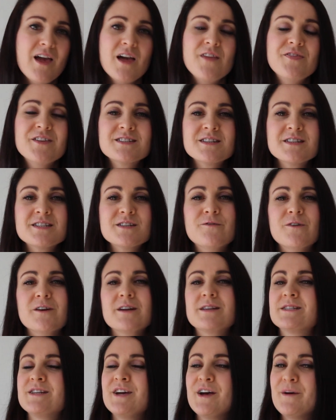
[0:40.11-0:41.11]
and this is a
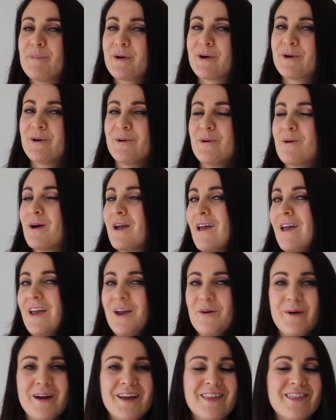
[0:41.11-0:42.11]
very typical
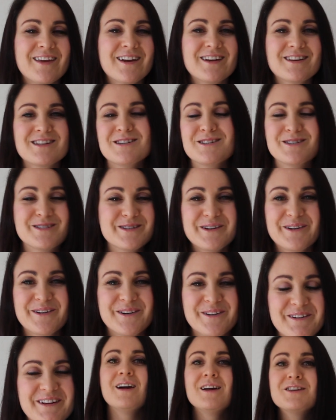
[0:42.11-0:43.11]
Kiwi thing to
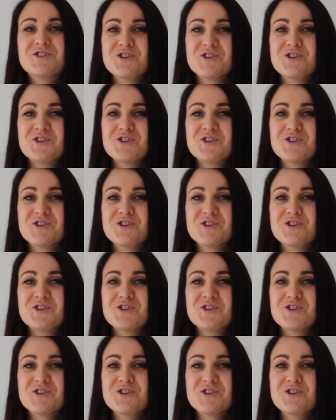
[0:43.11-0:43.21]
do.